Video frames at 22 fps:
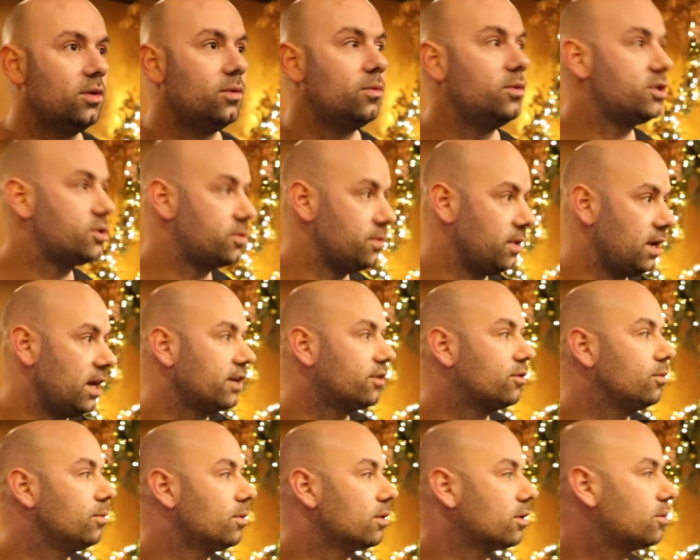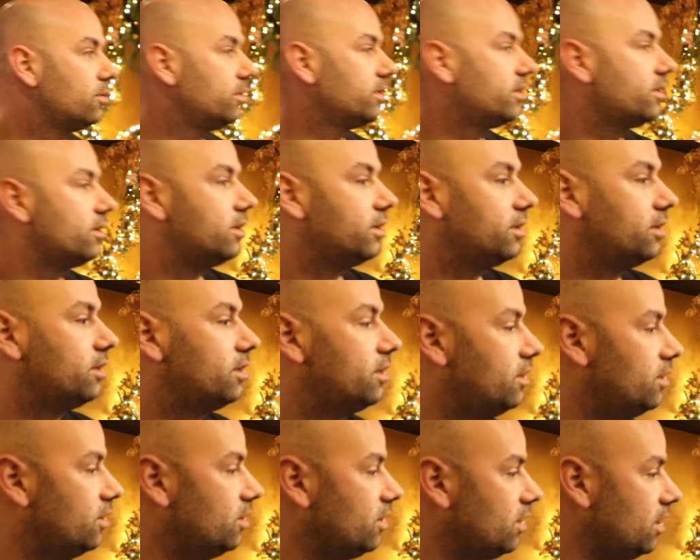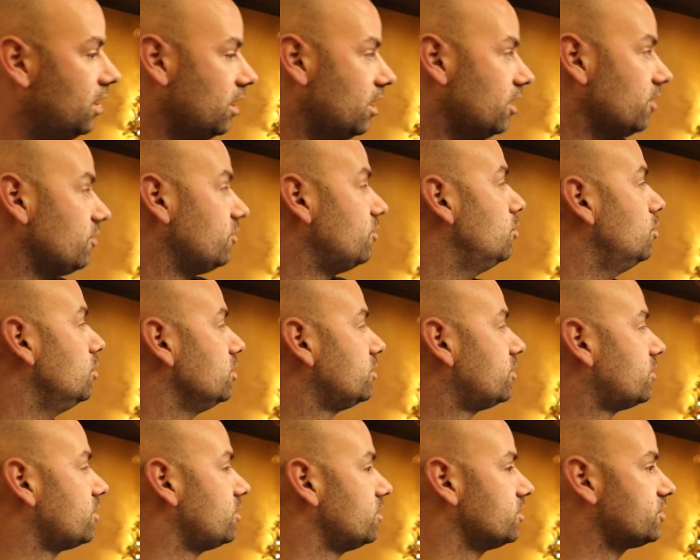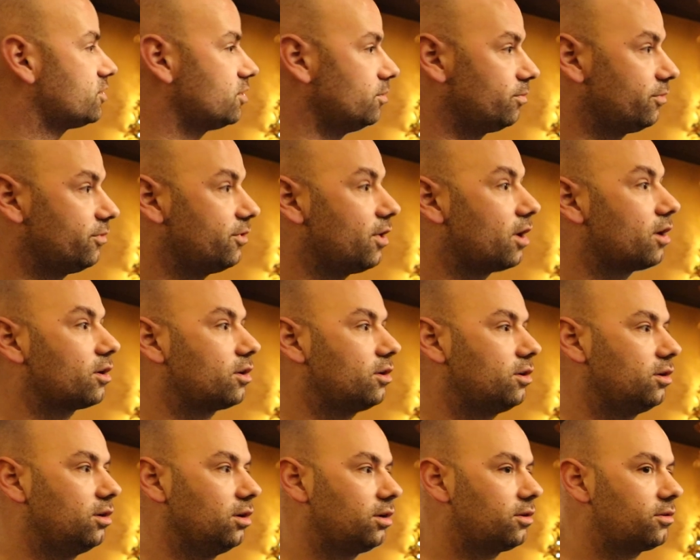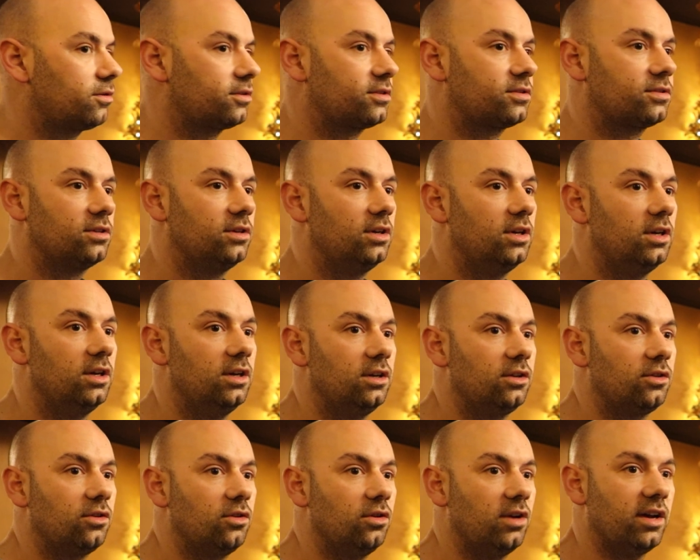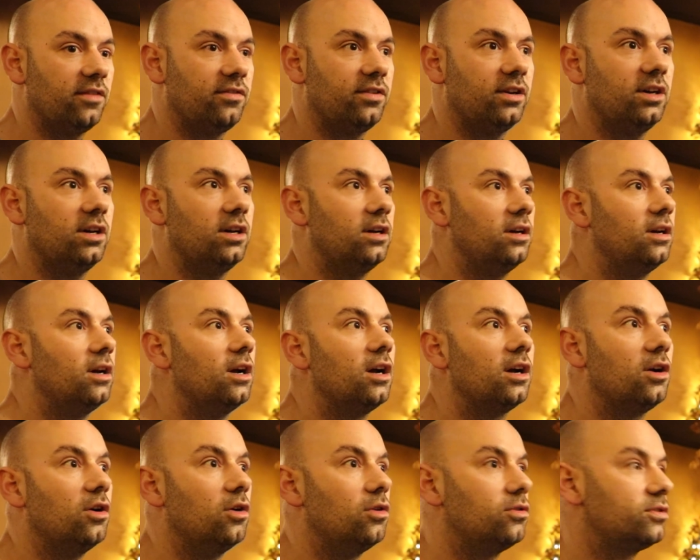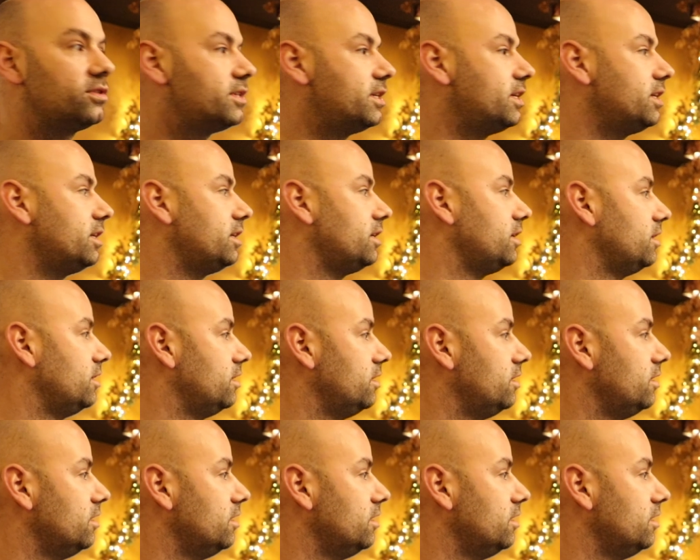which we like to work with a lot of wood, some dark colors, to have a cozy